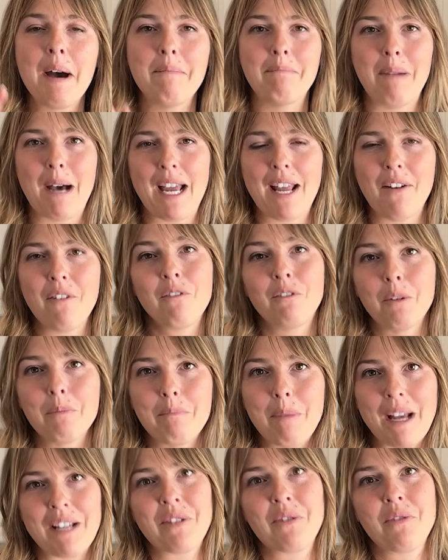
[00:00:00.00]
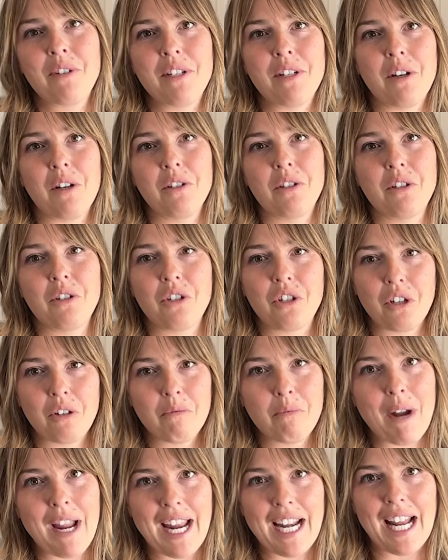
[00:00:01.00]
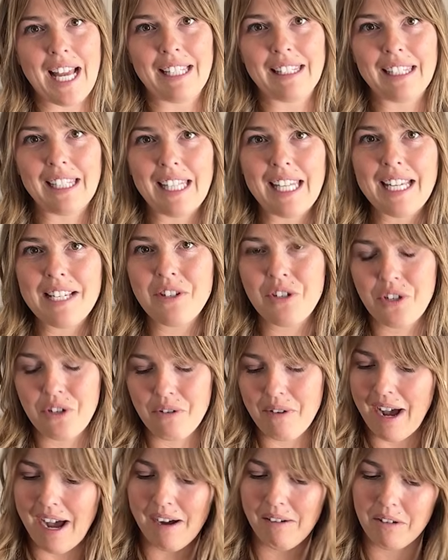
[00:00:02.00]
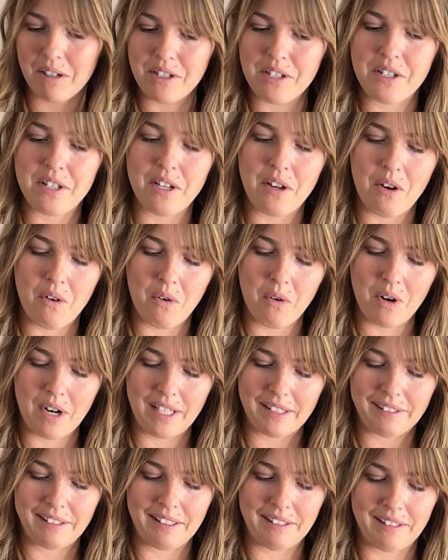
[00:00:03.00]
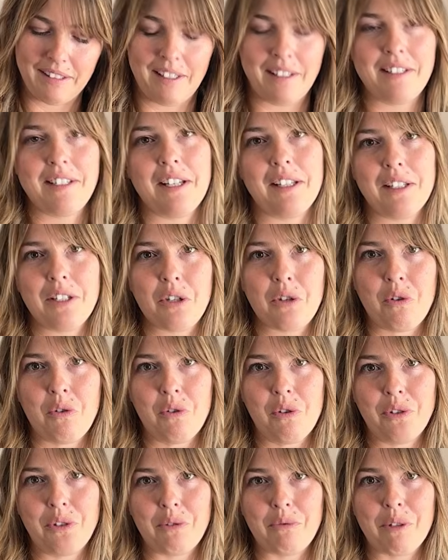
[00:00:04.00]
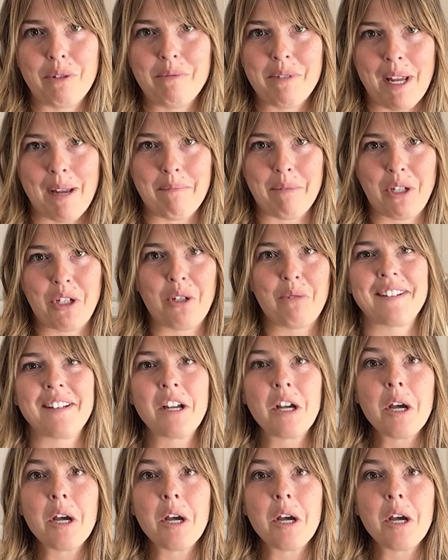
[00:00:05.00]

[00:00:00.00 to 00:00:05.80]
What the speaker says: But for best results, you should wait at least 2 hours or until it's cooled to room temperature.